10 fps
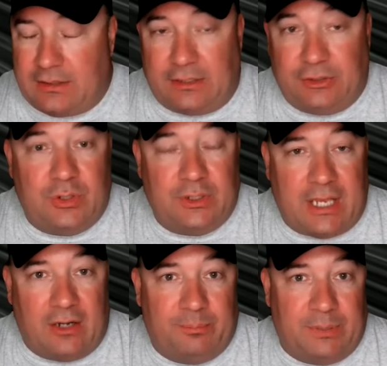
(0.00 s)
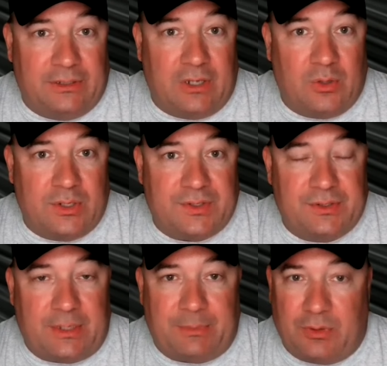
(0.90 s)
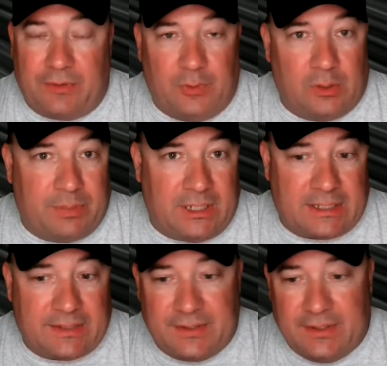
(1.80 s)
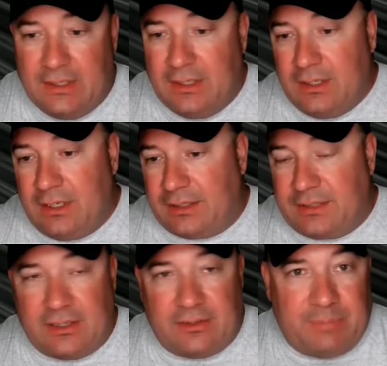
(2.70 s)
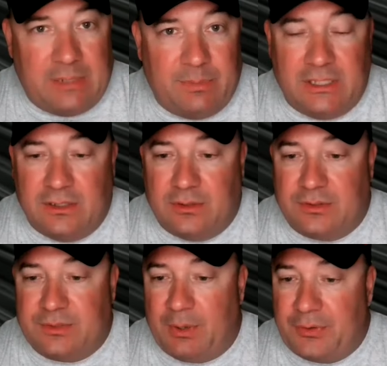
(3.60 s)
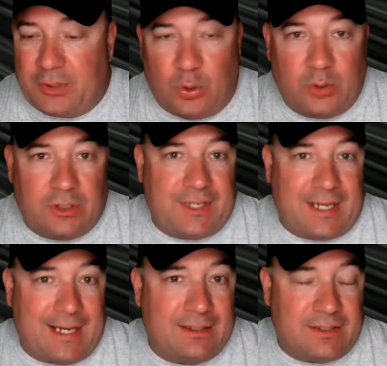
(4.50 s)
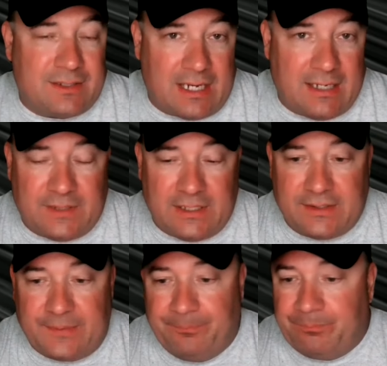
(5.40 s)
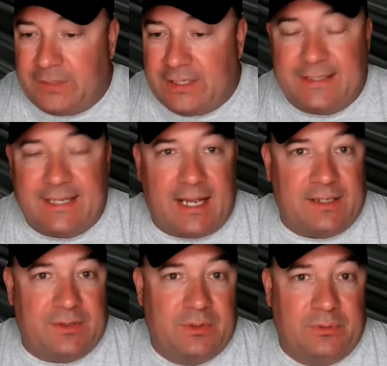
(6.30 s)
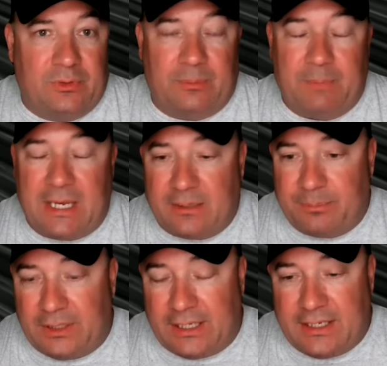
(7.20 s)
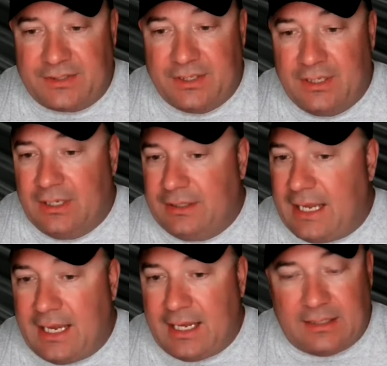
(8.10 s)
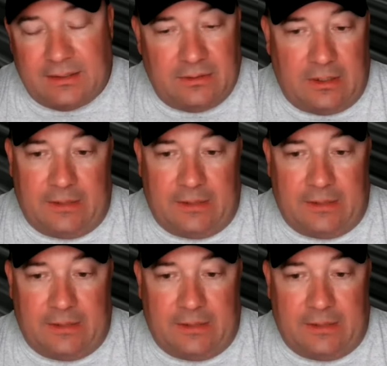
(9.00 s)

you couldn't help but notice, I mean, with four picks, a ton of PBUs, both the corners and the safeties, these guys were making plays. They had